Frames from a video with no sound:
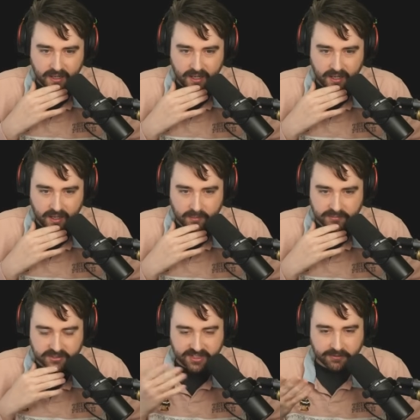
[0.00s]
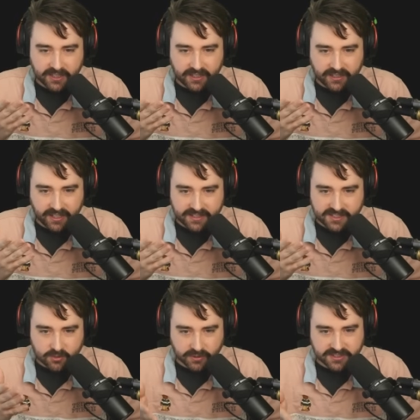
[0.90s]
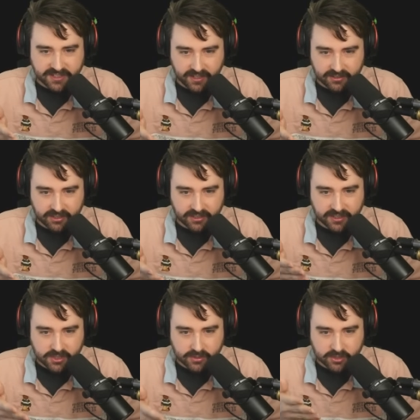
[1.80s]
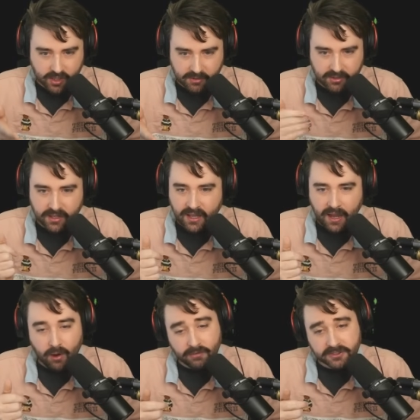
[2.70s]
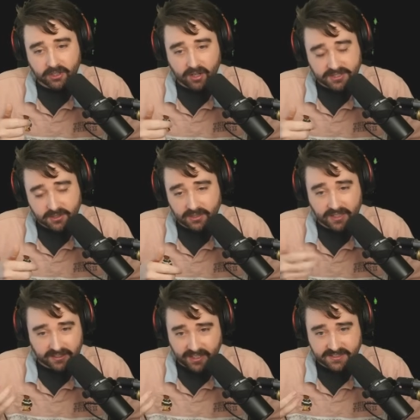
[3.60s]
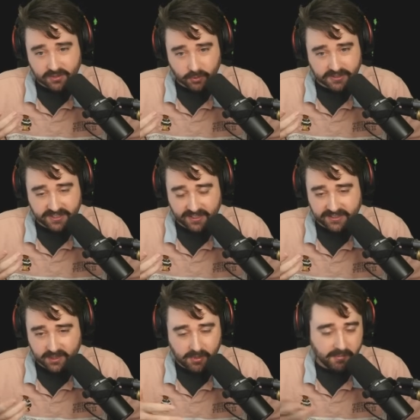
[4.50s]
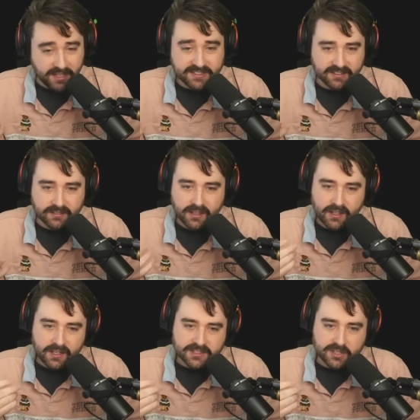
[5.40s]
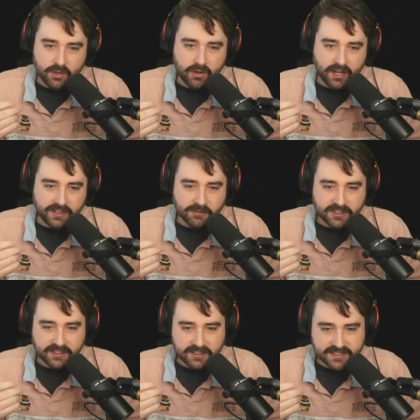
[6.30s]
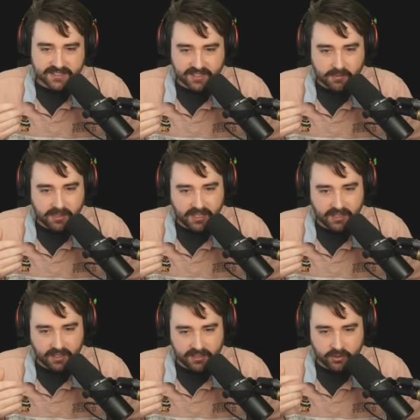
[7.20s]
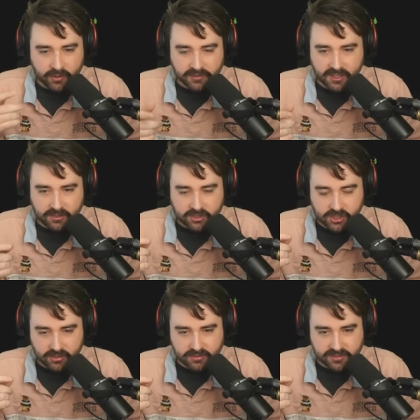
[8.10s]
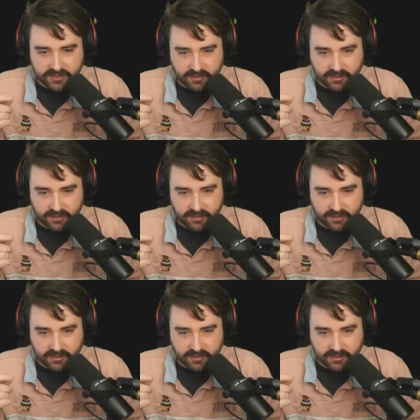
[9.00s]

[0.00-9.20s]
There's definitely a lot of cases where this talent could get you in trouble. However, there are also a lot of cases where this talent's going to be amazing. So I definitely think this is going to be a node that you choose,